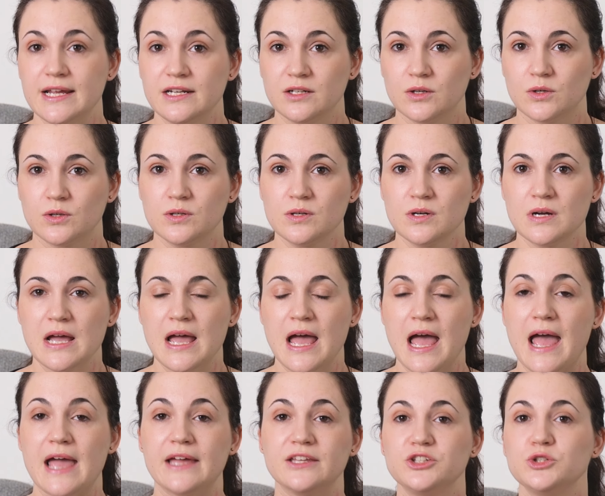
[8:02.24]
no,
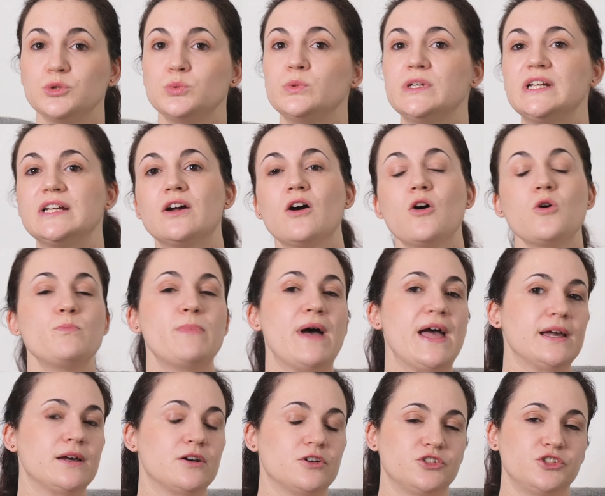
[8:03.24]
and you will go
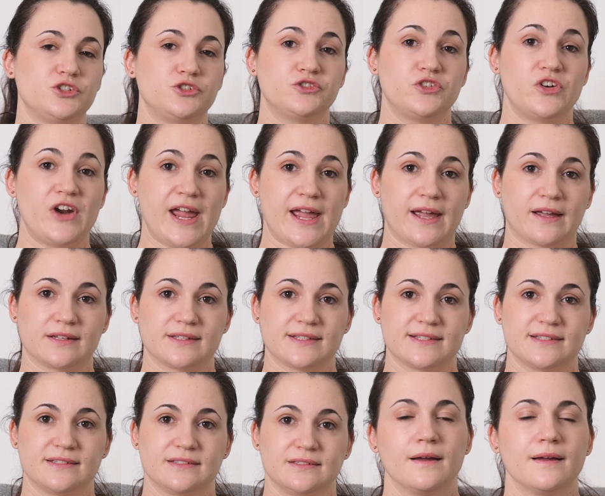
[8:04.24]
back on your
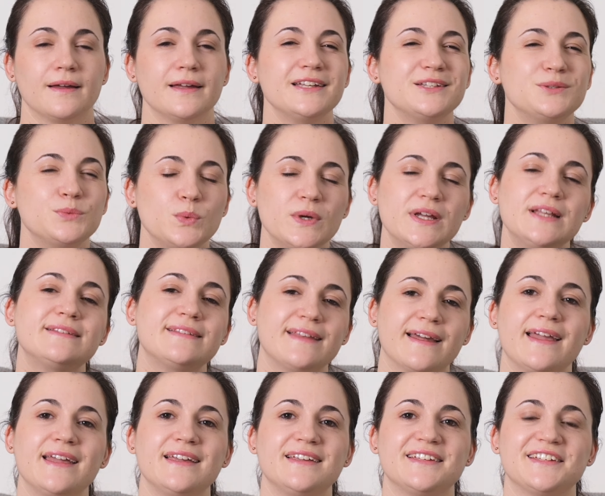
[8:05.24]
tracks. It will
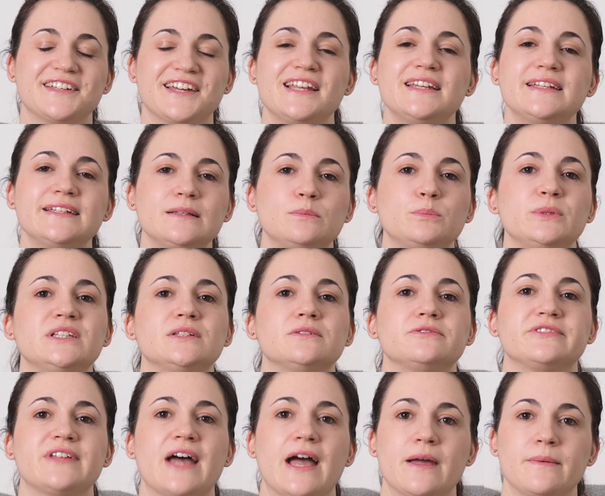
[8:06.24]
take a little bit
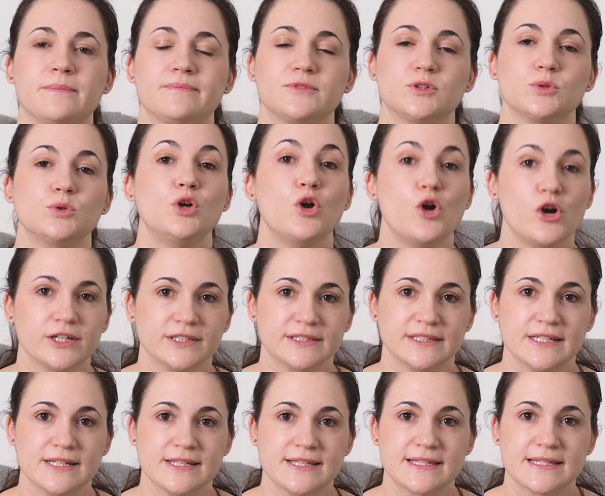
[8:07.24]
of time to learn
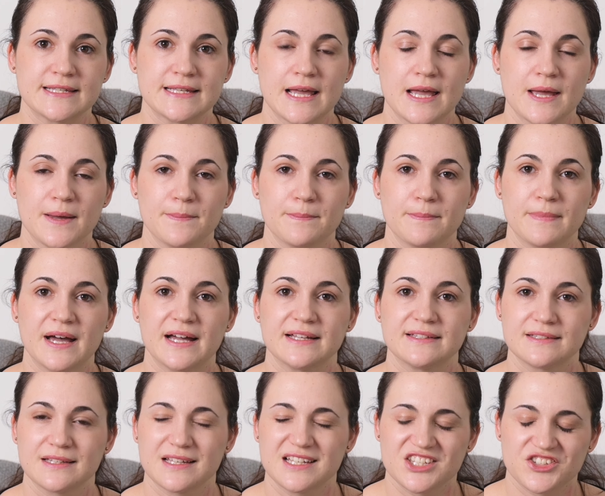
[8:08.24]
this, but
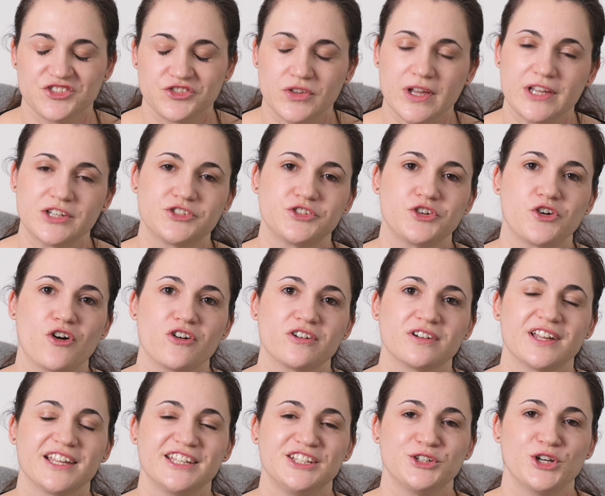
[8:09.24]
stay strong,
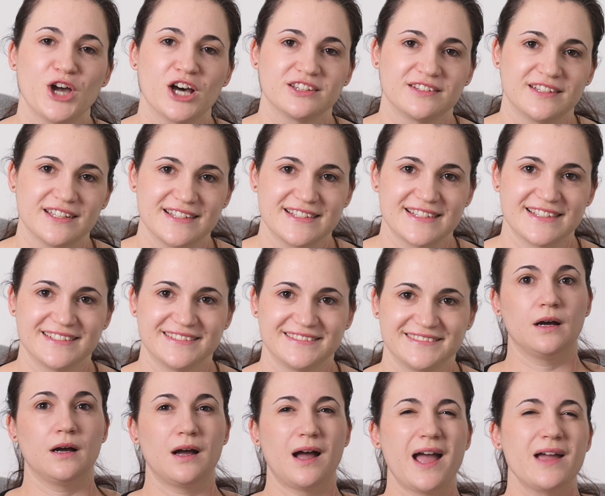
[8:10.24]
you got this.
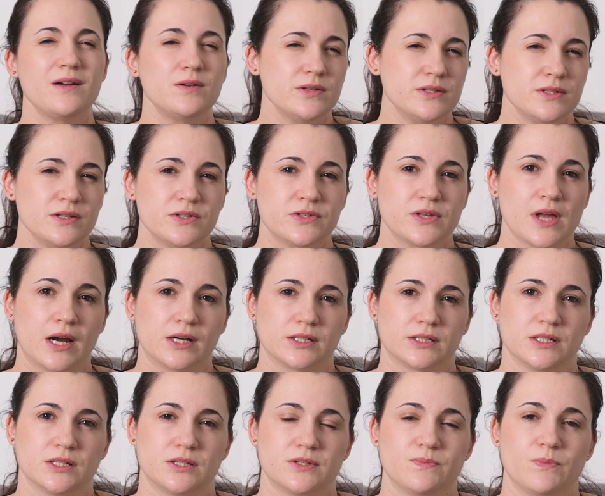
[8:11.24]
I also
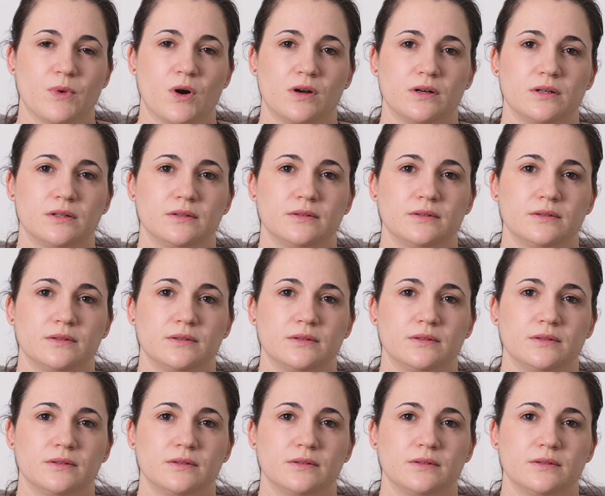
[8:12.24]
started small.